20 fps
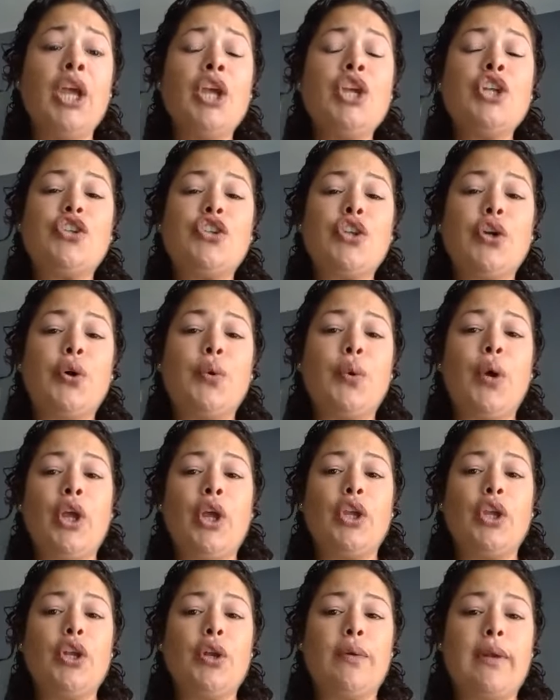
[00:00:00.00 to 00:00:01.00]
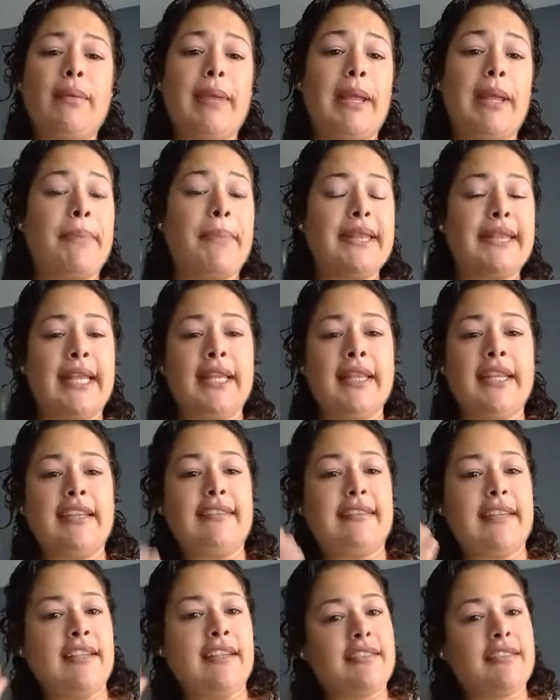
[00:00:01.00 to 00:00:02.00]
So, you know what I mean? But then these
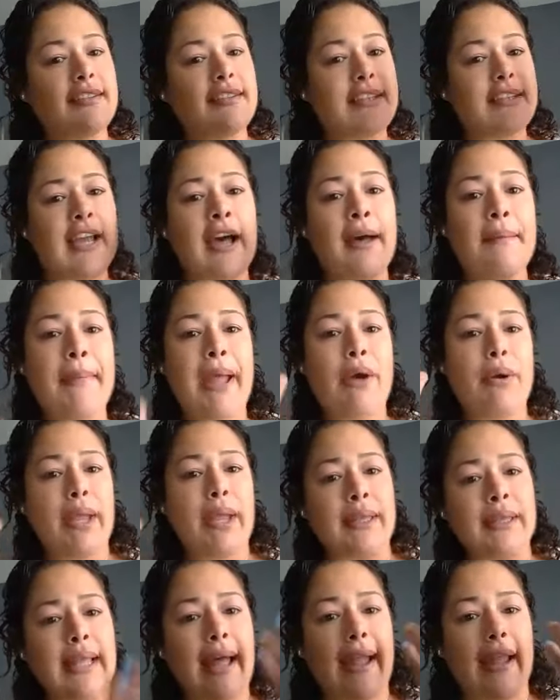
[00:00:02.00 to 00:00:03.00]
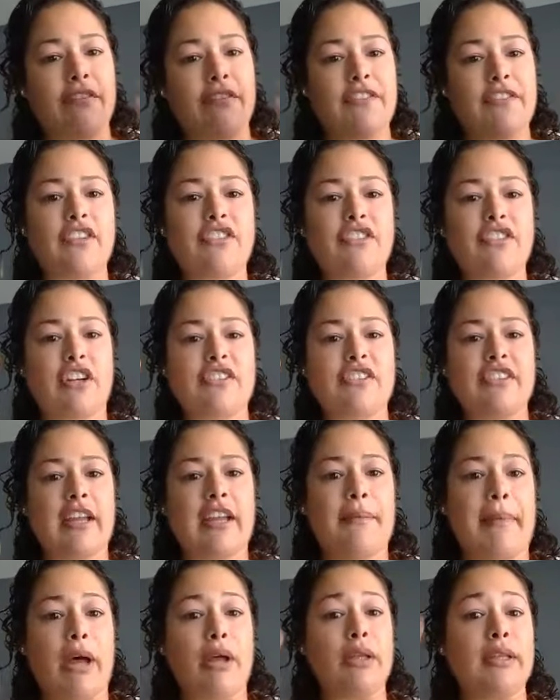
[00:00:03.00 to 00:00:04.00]
things start to come out in life. They start to
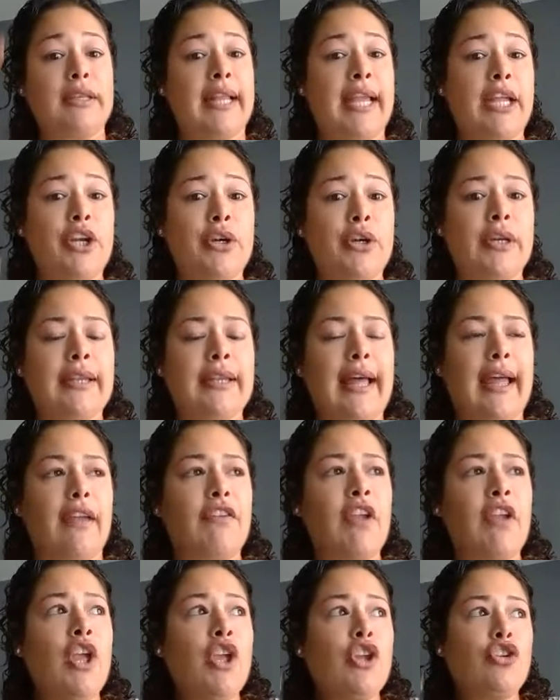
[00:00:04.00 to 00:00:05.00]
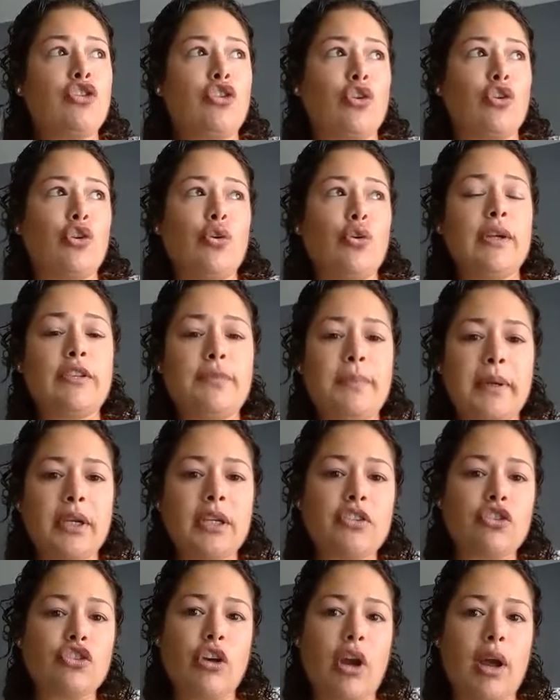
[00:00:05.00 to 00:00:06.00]
come out later in life. So you
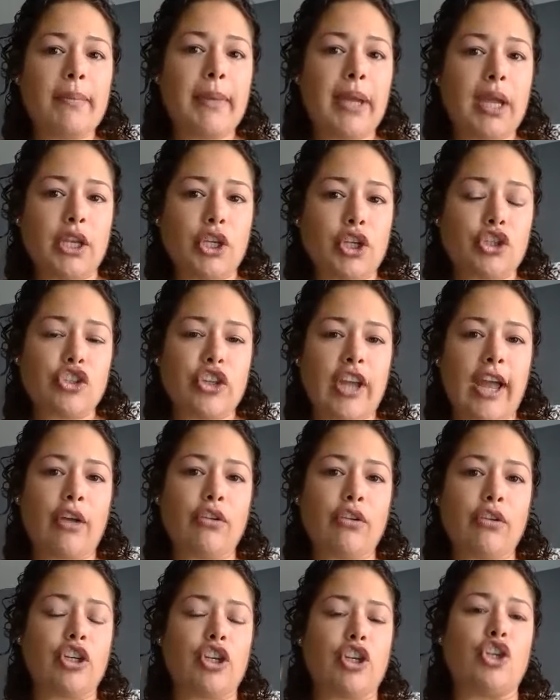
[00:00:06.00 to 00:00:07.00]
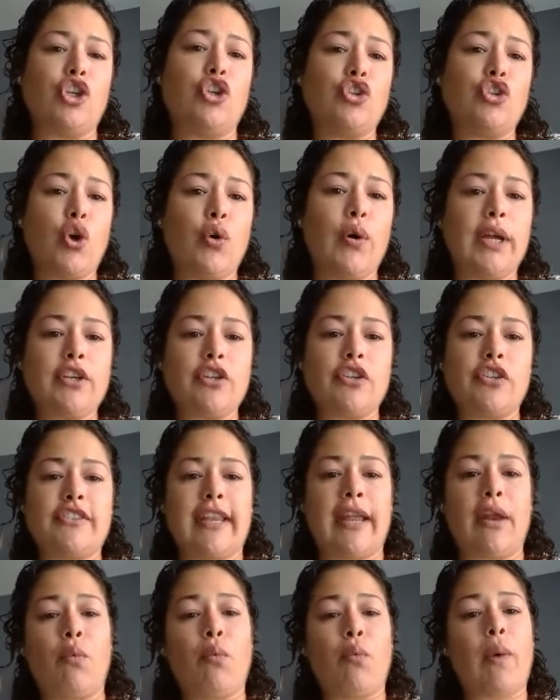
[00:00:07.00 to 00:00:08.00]
experience trauma in your childhood and you don't
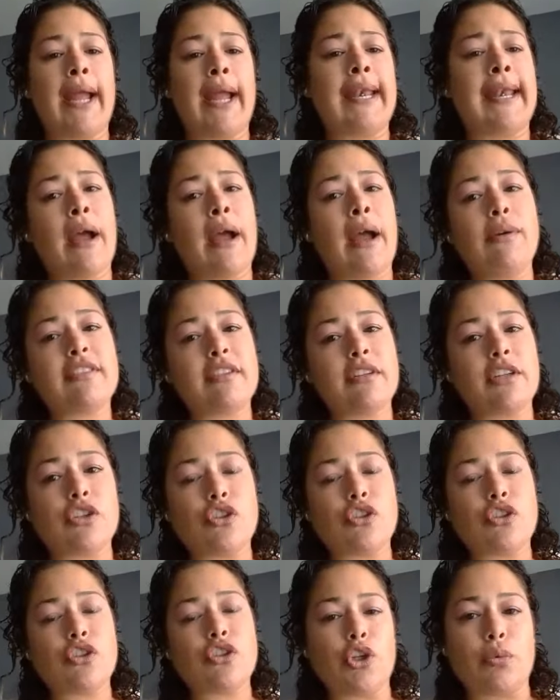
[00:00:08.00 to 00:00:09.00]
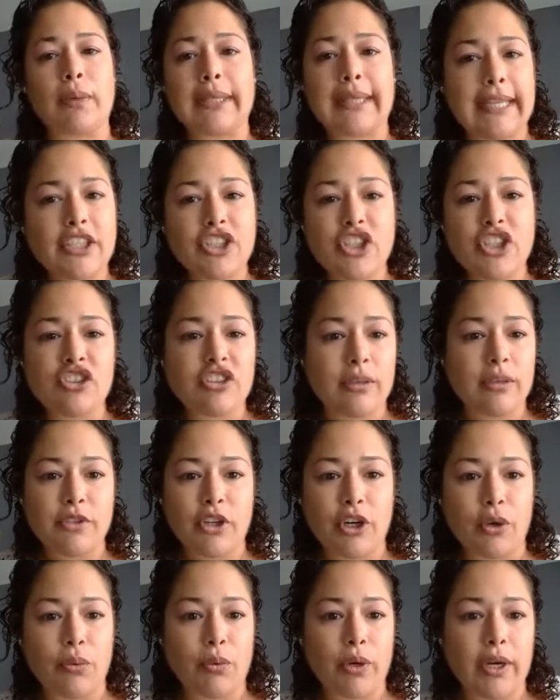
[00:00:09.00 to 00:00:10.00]
understand why now as an adult your relationships
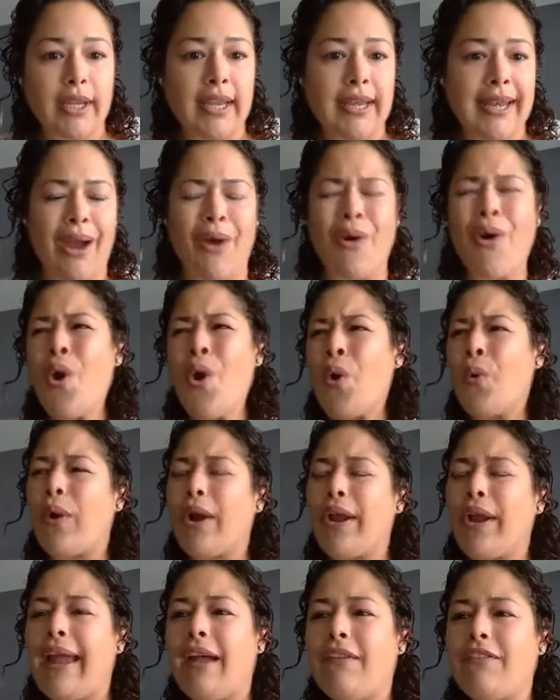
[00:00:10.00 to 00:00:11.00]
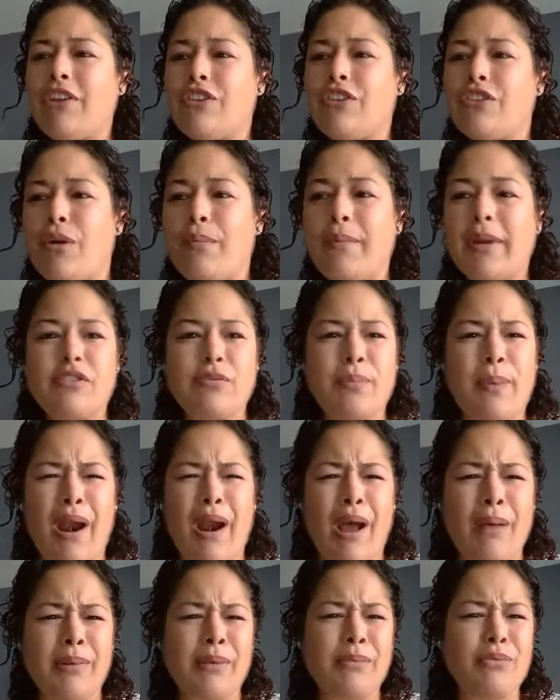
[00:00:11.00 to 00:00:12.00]
aren't working out, why you're having so much
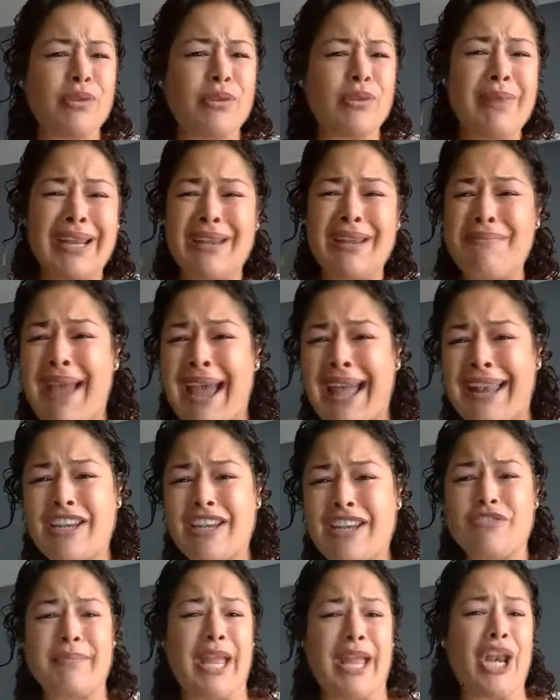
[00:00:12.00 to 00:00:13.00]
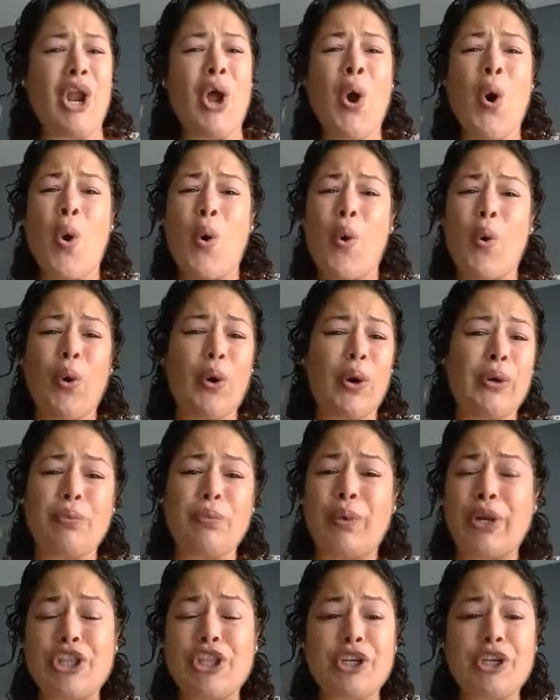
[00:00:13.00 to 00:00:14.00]
problems with money management or
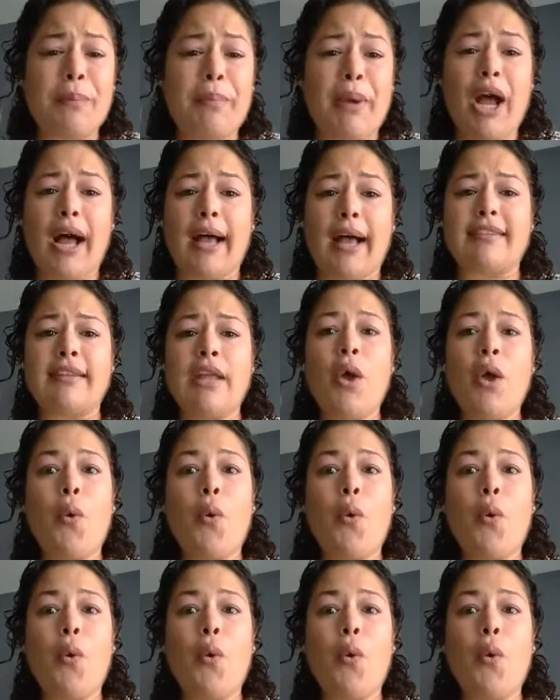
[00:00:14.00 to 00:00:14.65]
with your boss.